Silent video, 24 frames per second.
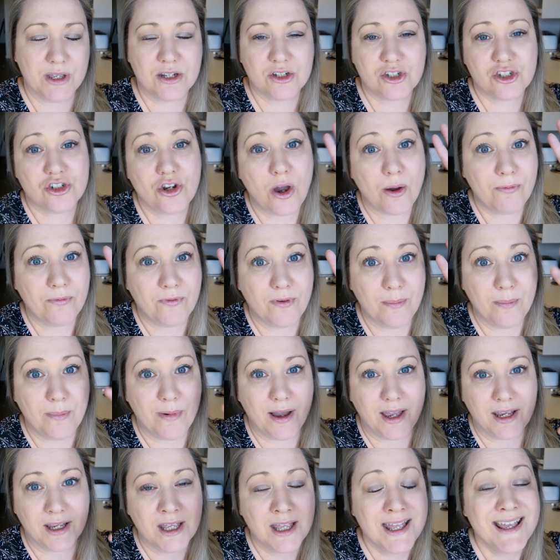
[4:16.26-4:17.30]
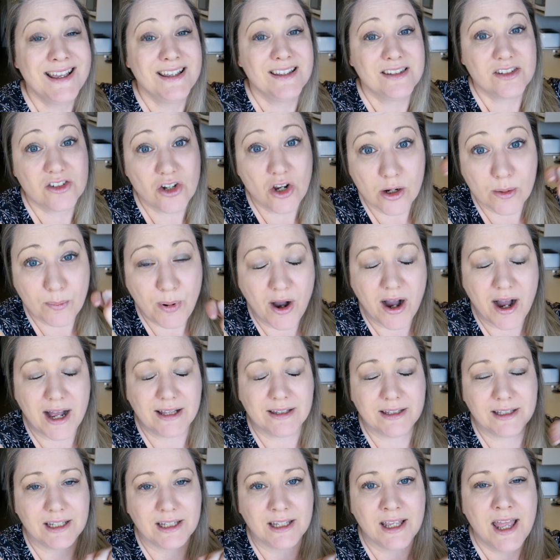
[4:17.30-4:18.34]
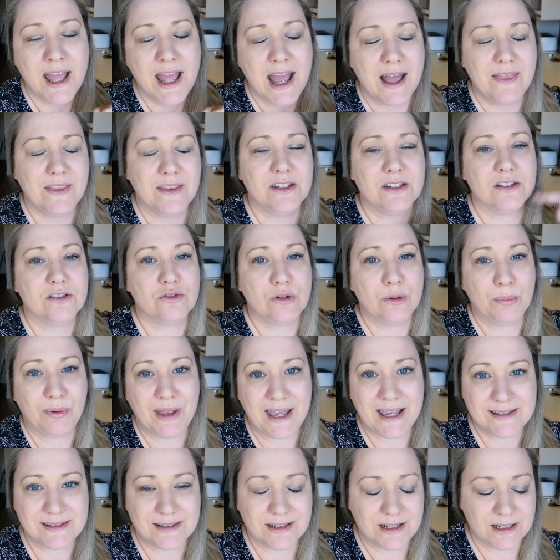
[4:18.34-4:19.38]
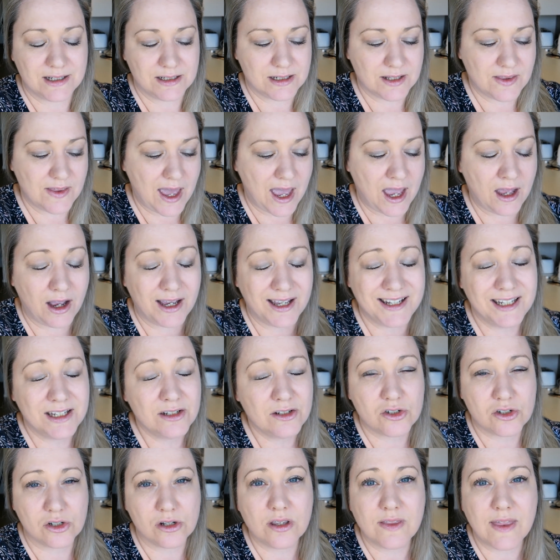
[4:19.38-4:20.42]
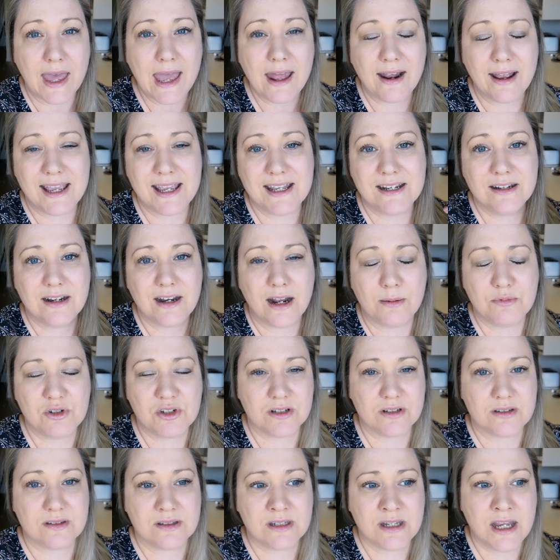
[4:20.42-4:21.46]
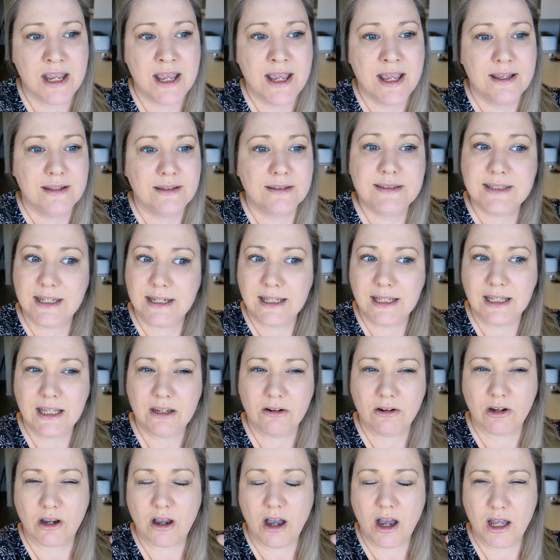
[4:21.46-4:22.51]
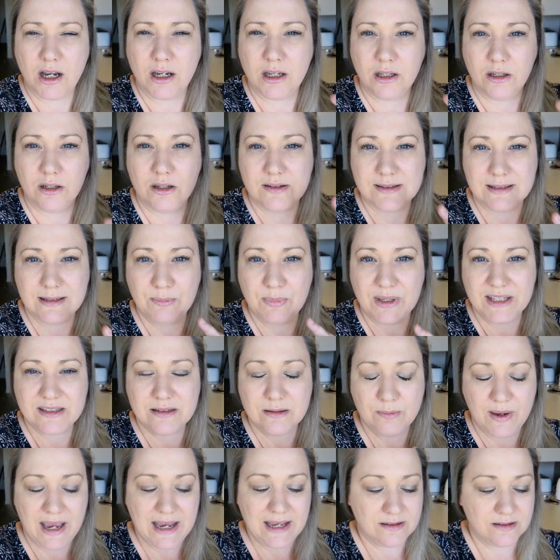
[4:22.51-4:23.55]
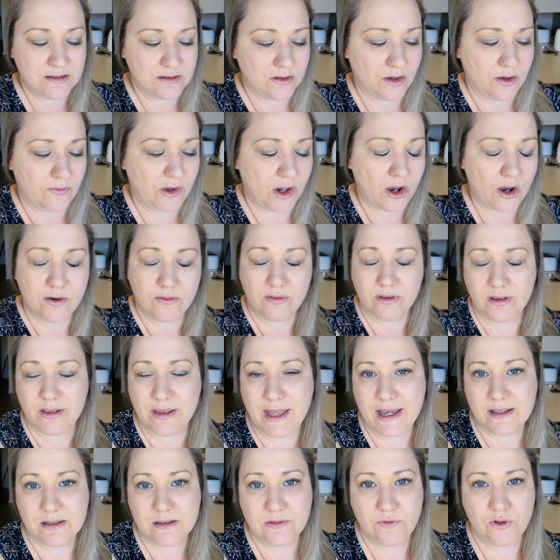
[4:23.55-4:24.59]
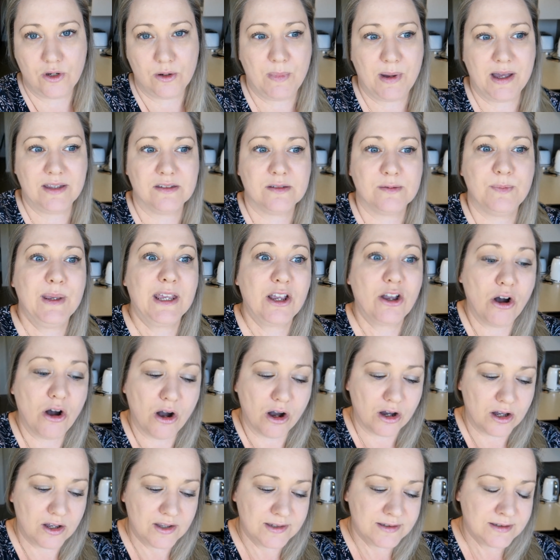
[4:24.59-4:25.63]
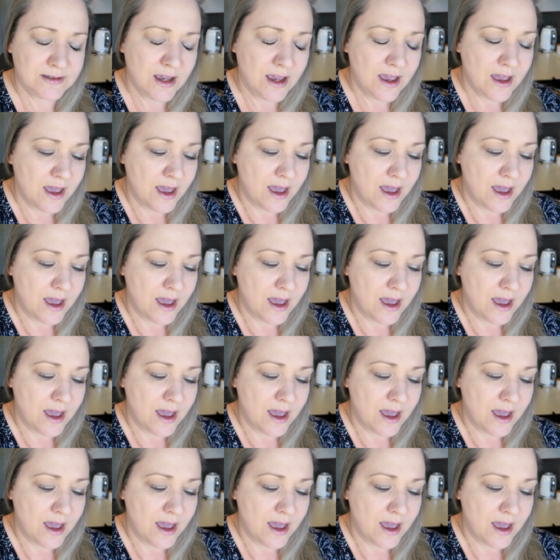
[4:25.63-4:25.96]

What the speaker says: shop from my stockpiling and then just replace it into that. I didn't do that. I ended up just sitting here and kind of using bits and pieces of it over the last few months because